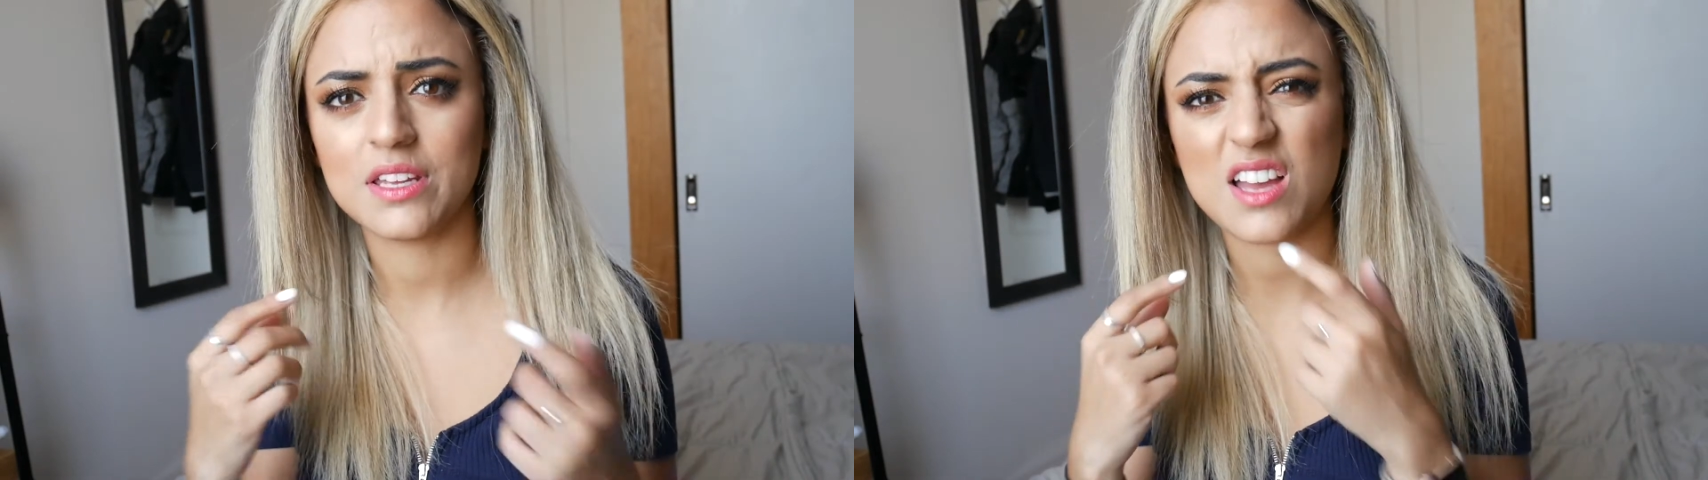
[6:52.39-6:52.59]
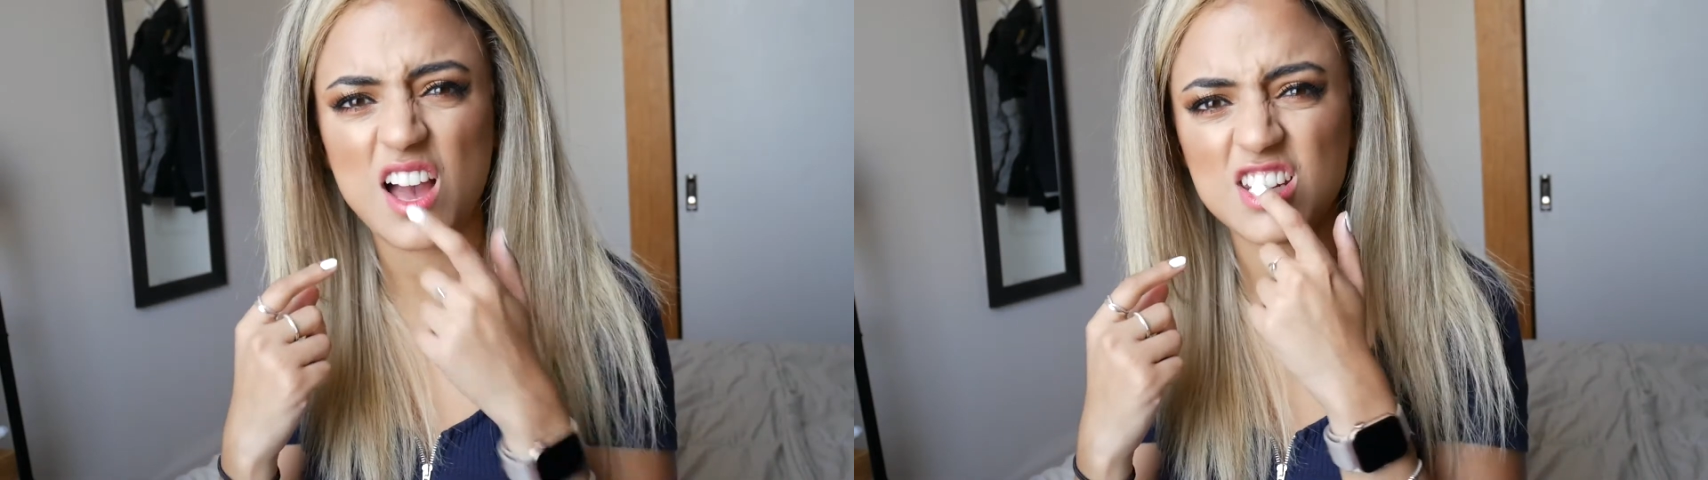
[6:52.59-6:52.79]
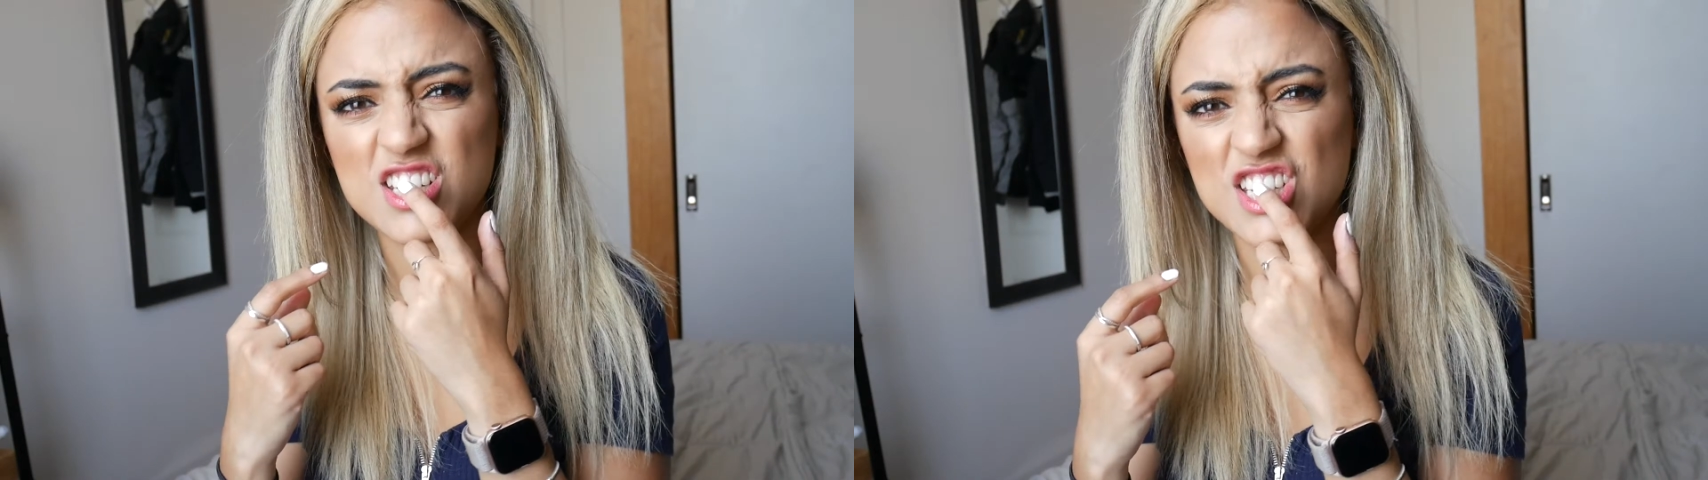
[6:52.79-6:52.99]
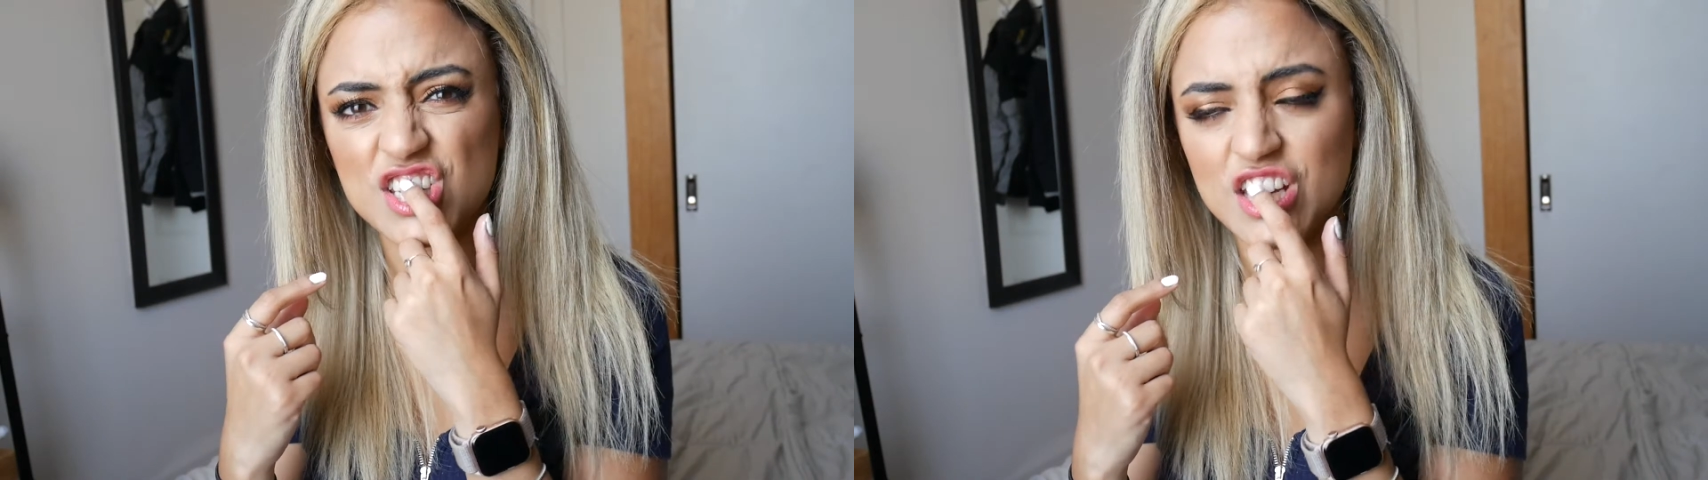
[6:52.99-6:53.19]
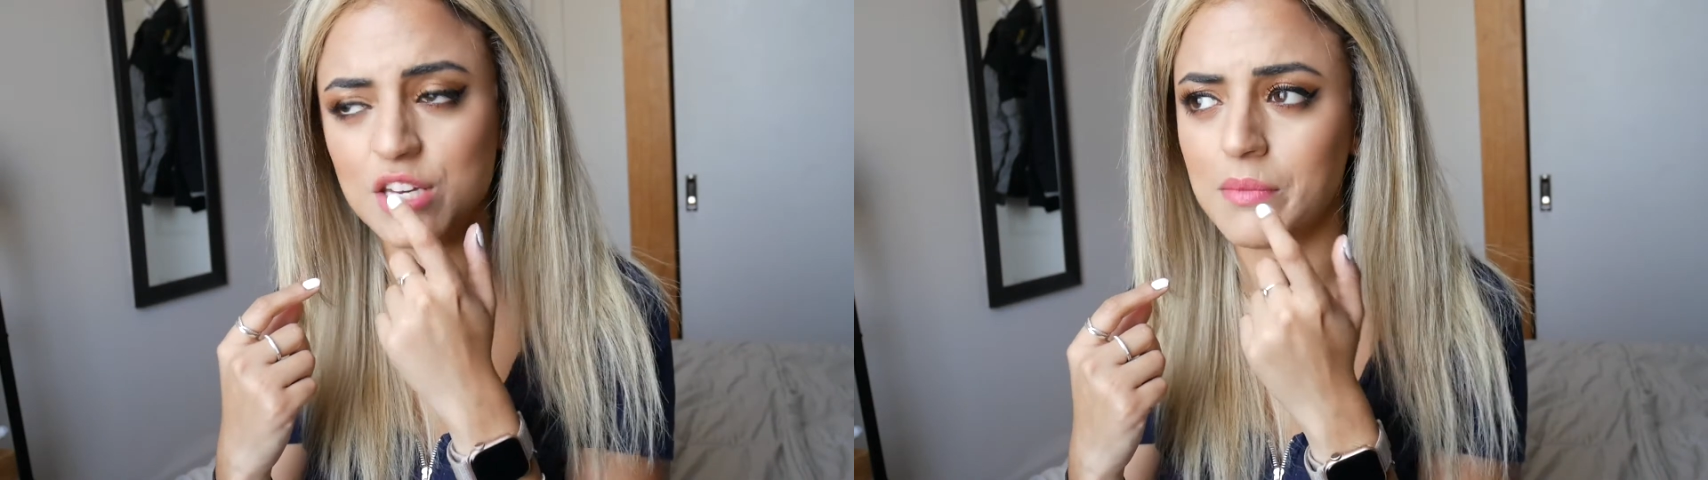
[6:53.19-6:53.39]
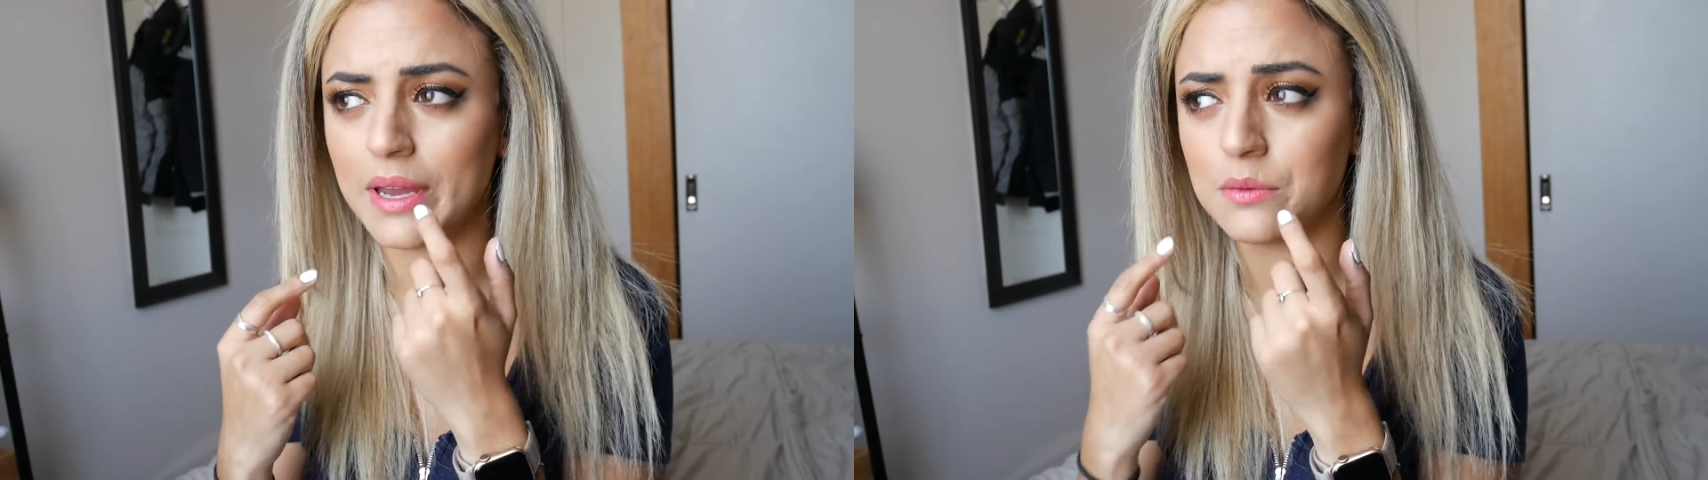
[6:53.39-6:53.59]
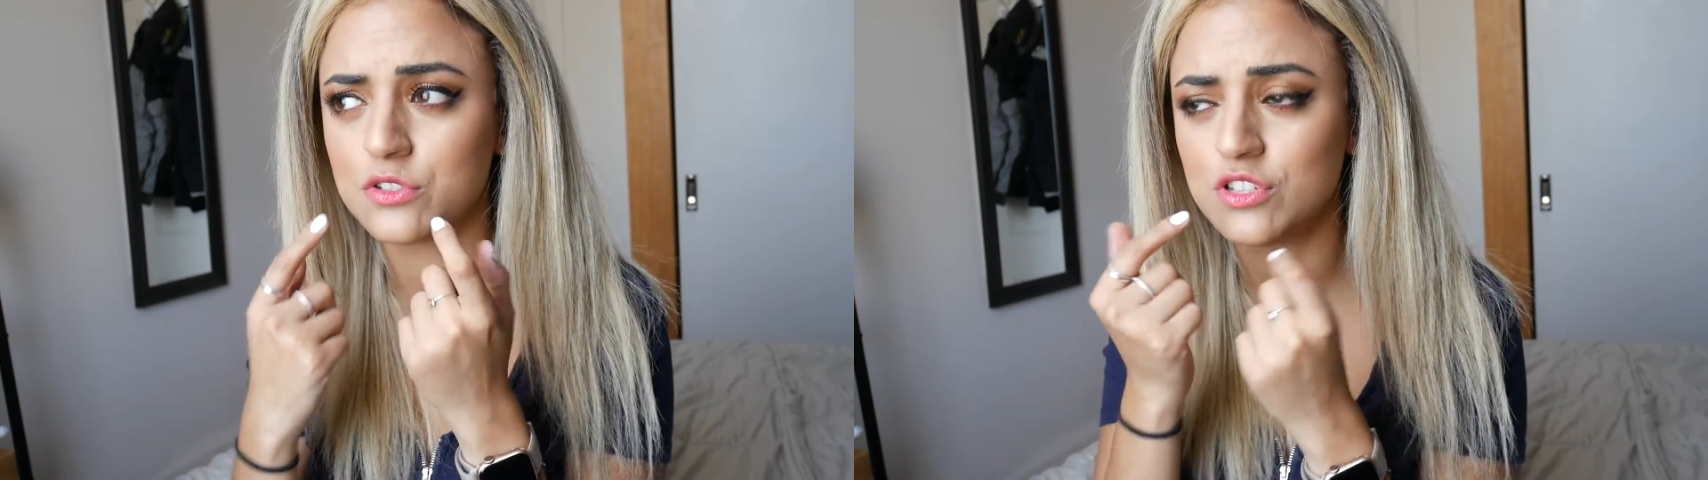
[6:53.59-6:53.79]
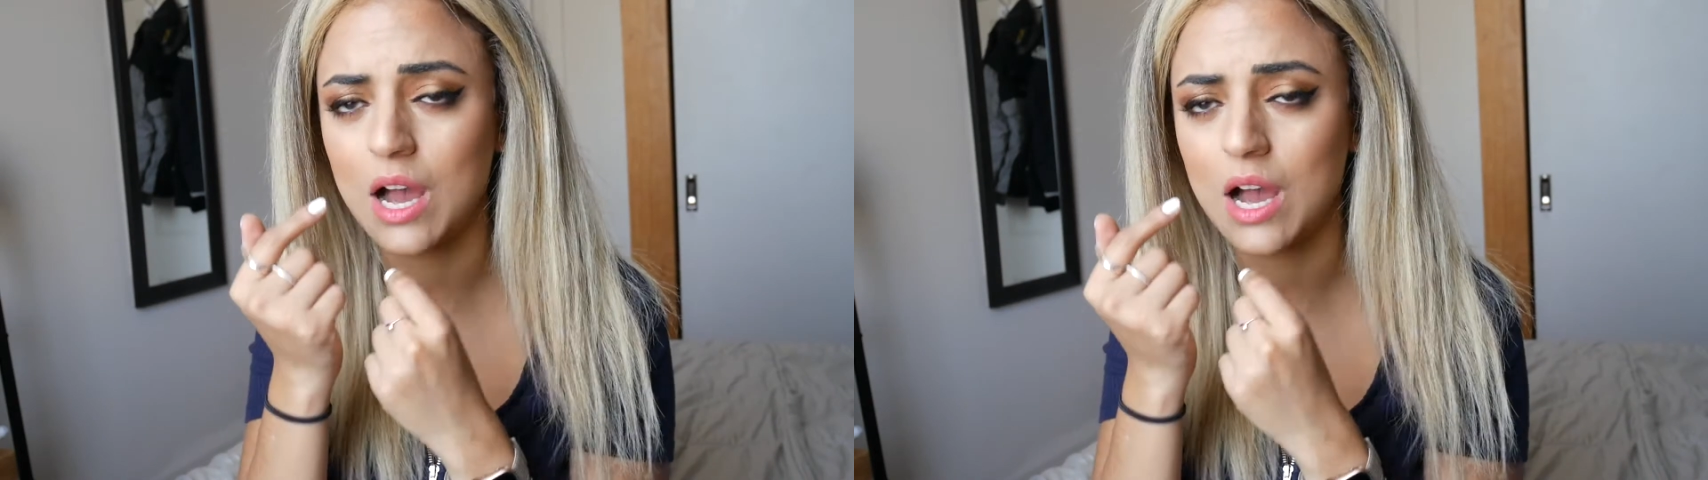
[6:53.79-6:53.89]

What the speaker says: it kind of did hit my